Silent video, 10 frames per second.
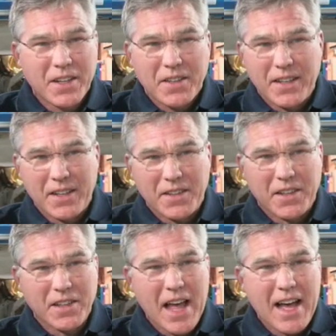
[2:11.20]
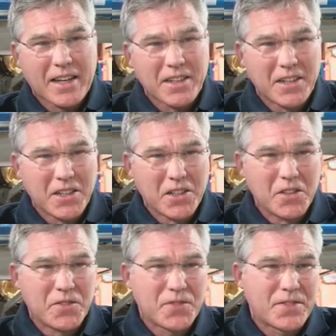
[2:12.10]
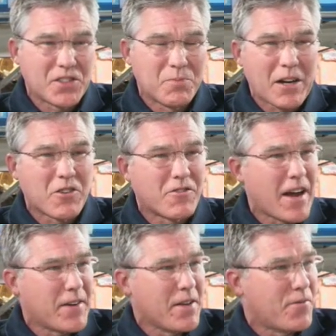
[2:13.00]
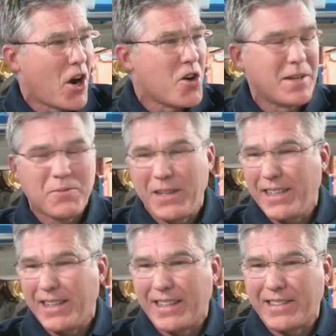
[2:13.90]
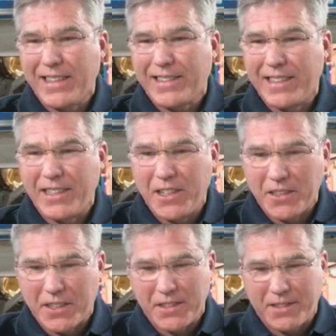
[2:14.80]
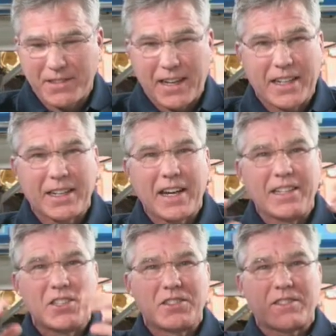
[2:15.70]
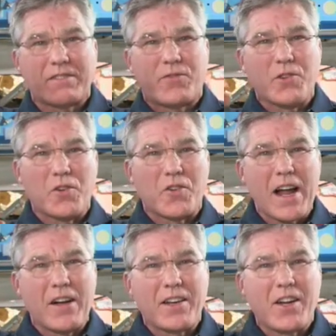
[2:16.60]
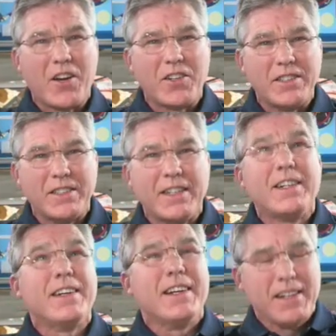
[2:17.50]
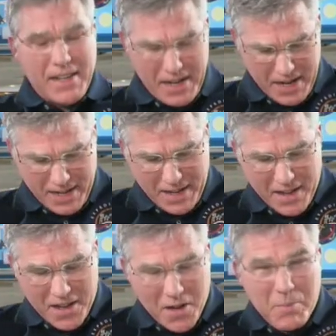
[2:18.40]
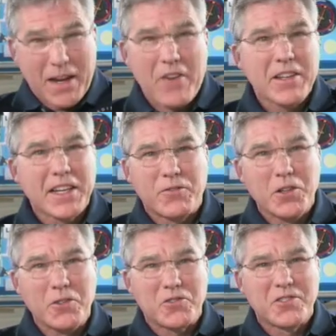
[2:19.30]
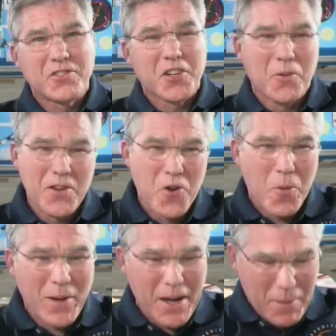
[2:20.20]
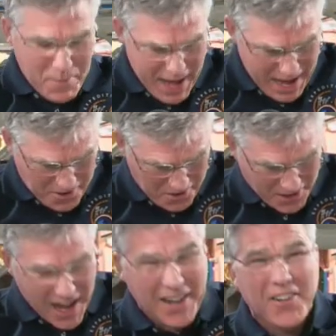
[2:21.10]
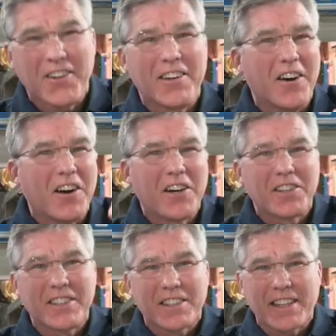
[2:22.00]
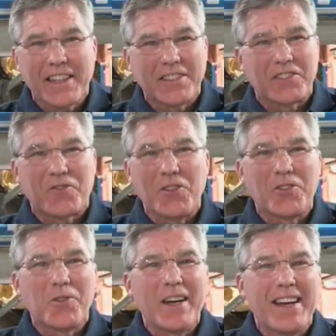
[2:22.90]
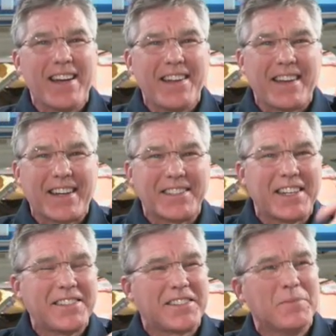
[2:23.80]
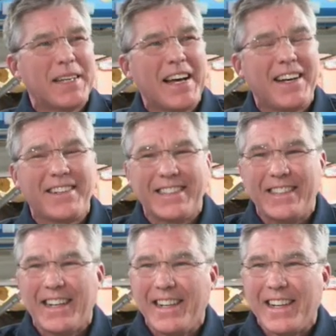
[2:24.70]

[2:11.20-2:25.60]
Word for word: the, the lack of this microgravity environment we exist in, you know, because I can kind of just float around here and uh, but everything floats. So when you open up a bag or a locker, all the things float away, and you got to chase them down. And